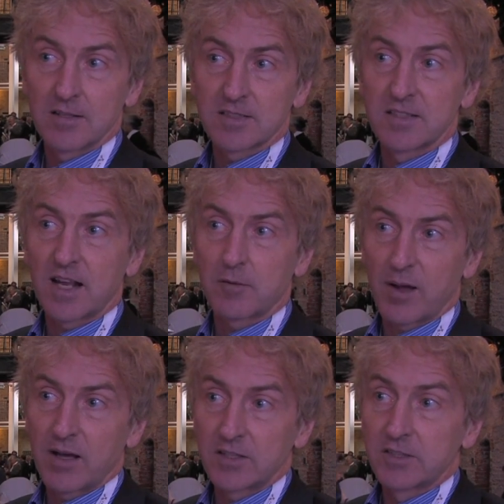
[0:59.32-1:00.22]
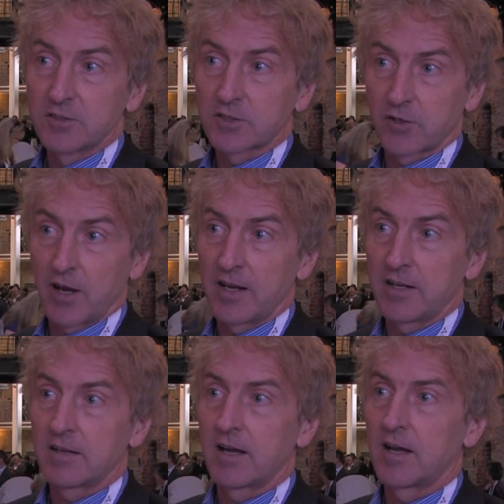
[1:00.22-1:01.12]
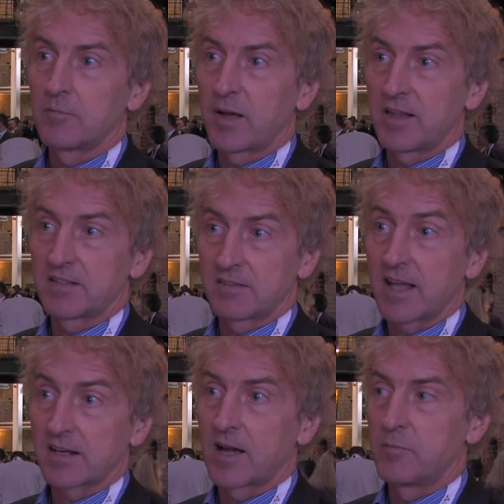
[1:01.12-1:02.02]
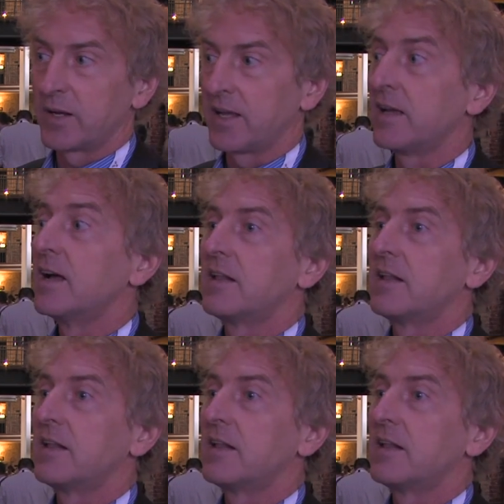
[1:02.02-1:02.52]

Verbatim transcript: synthetic biology was created uh, by the, that company,